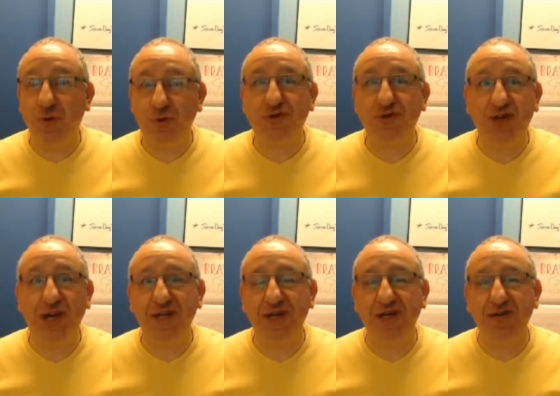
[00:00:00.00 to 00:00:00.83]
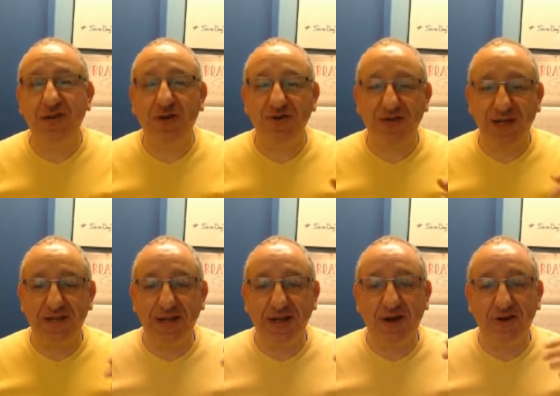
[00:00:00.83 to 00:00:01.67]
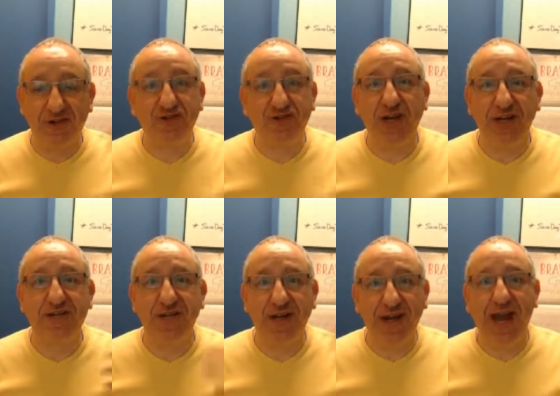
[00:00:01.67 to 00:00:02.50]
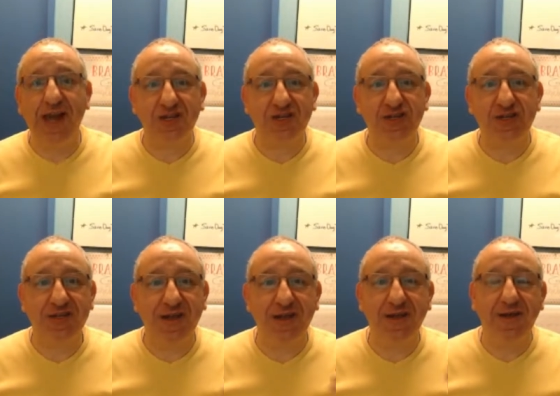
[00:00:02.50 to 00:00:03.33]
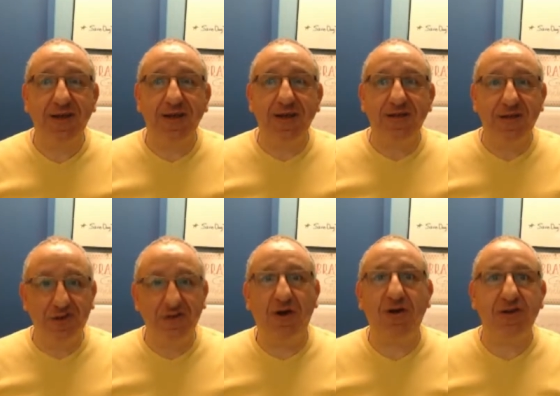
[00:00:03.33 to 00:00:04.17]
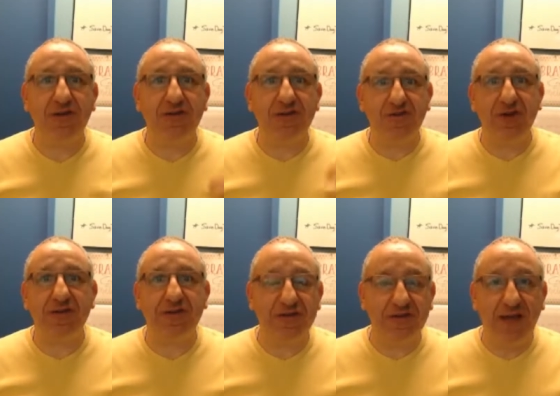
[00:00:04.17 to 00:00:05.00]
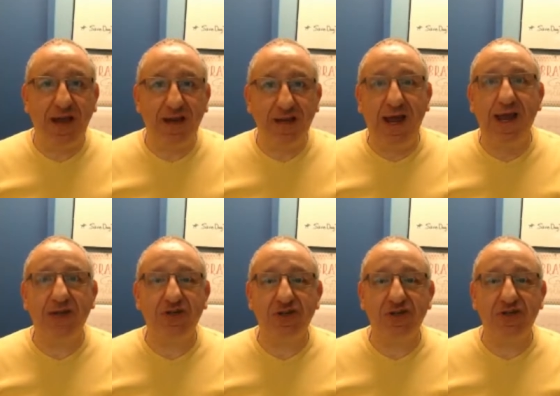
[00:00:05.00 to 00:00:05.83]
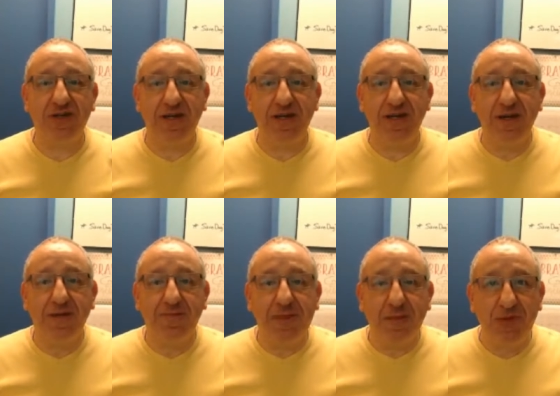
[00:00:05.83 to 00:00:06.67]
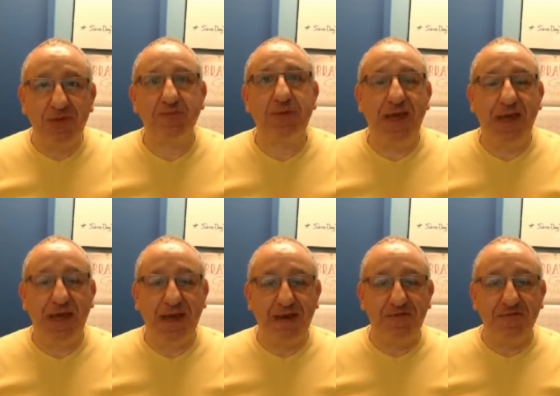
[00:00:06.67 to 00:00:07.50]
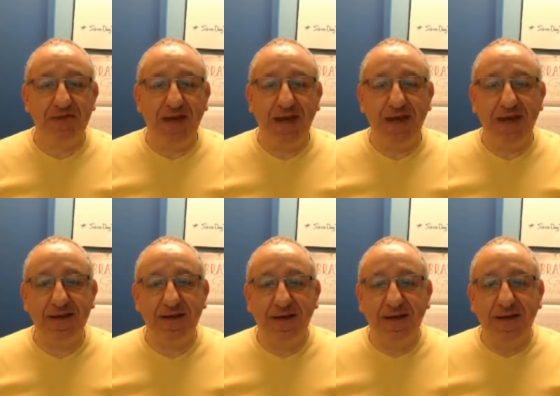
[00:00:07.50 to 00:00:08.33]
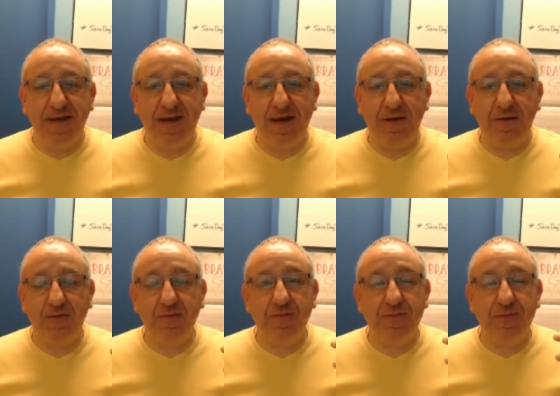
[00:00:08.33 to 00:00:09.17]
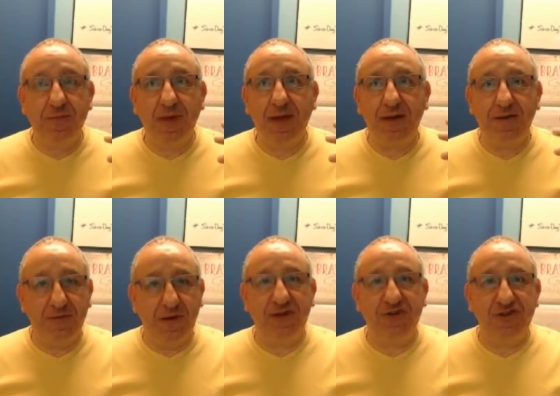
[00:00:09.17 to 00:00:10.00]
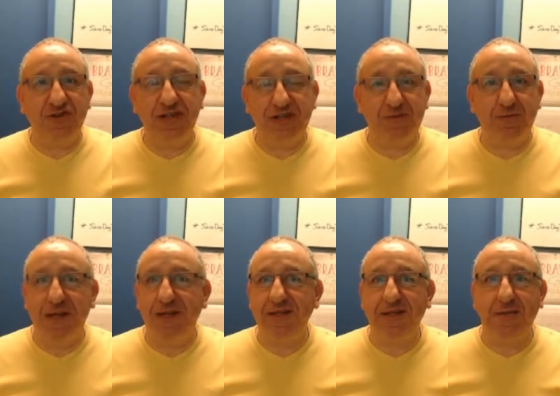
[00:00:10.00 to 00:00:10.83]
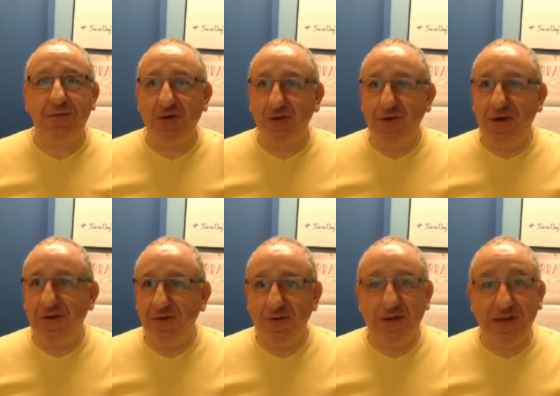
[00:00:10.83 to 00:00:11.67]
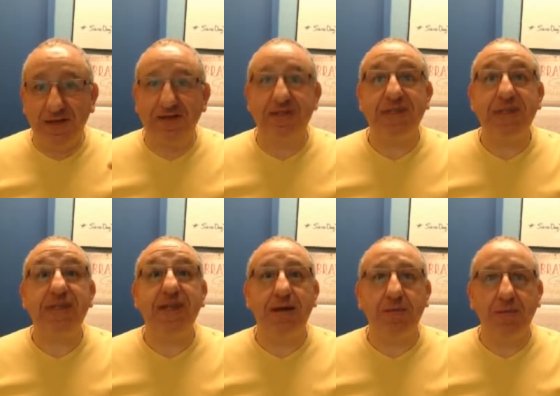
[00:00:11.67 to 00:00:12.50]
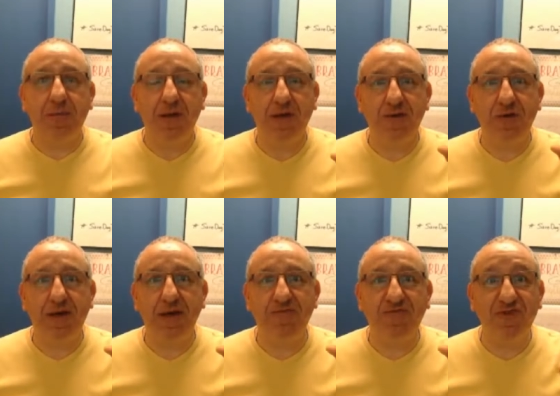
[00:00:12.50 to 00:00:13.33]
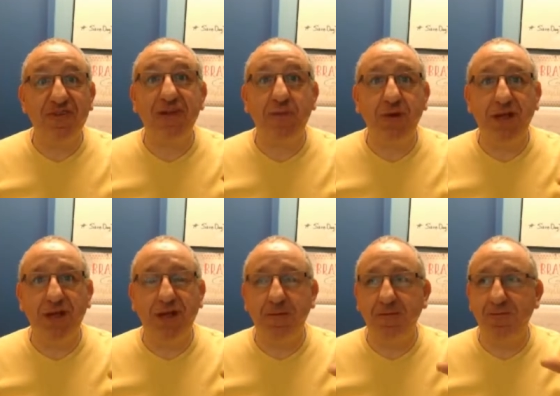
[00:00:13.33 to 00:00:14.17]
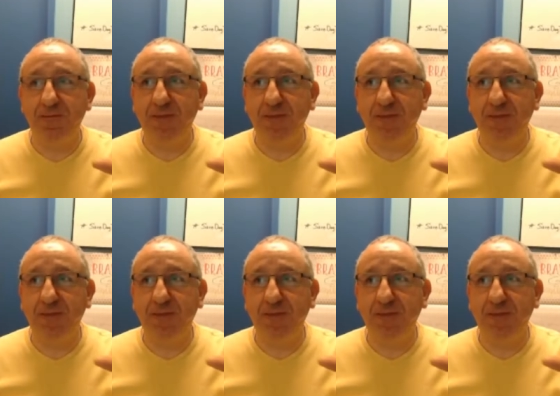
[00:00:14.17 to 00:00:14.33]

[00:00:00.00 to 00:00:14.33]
don't train their dogs and they are stressed and anxious, and their dog is stressed and anxious and misbehaves and uh, and I just explained them you know there you can see them you can visibly